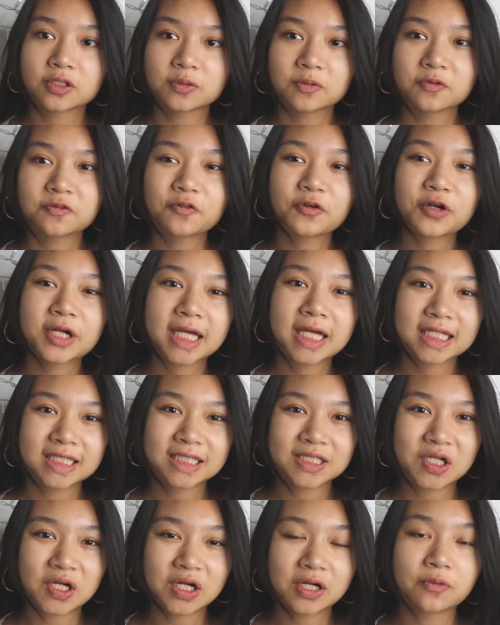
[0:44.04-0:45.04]
So before I
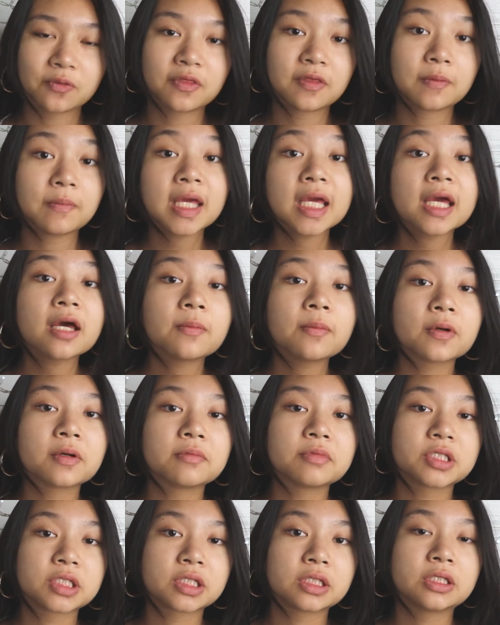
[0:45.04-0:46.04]
get started with the makeup,
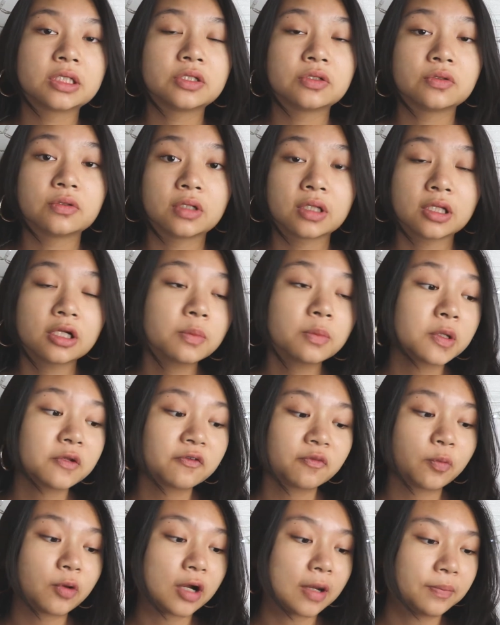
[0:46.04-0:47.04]
I'm just going to do a little
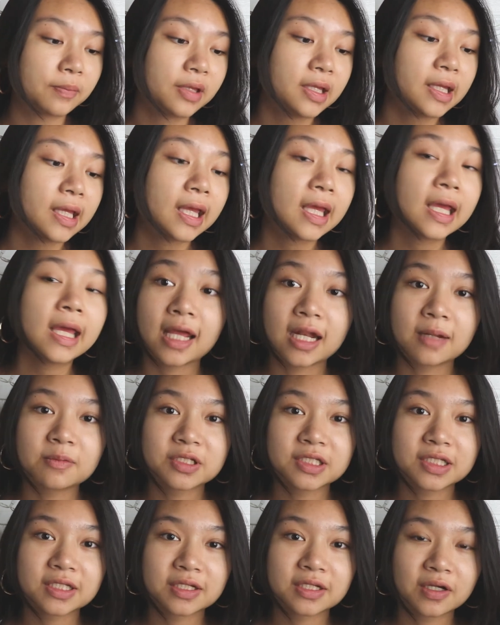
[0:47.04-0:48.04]
bit of prepping, and
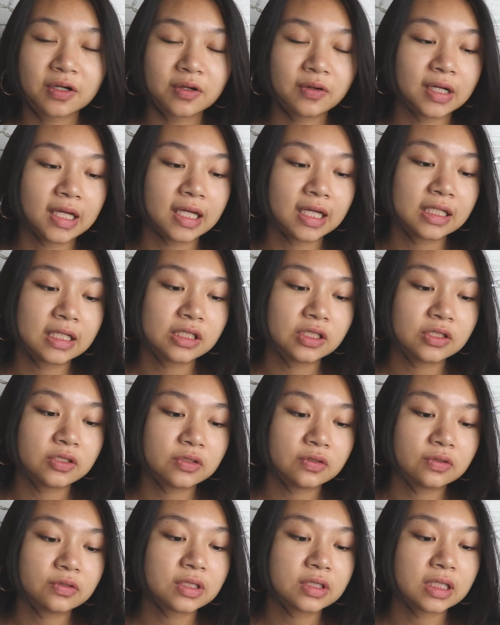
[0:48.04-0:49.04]
I'm just going to go ahead and
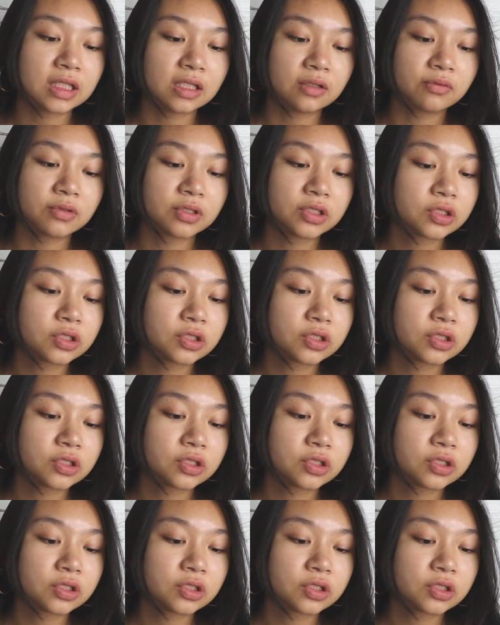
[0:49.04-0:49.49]
use the